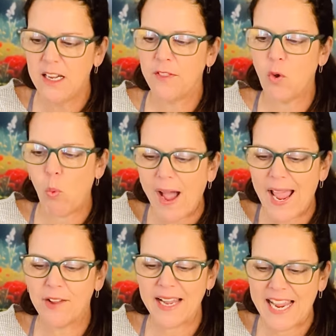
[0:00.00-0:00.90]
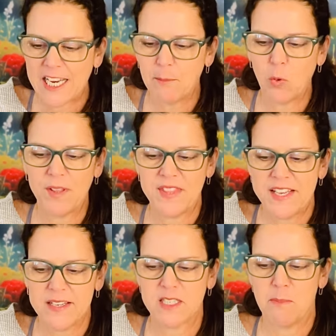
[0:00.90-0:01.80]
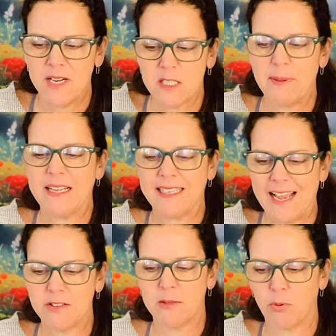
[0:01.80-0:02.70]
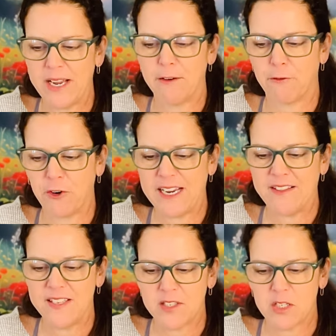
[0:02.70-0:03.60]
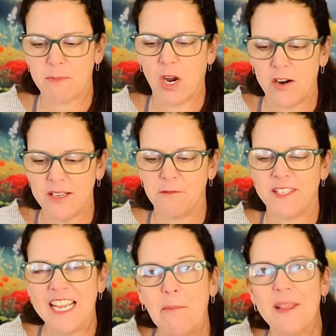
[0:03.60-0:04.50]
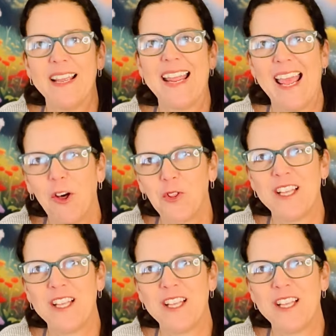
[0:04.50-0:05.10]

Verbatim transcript: The wild animal within us must be allowed to break free. This is part of keeping a healthy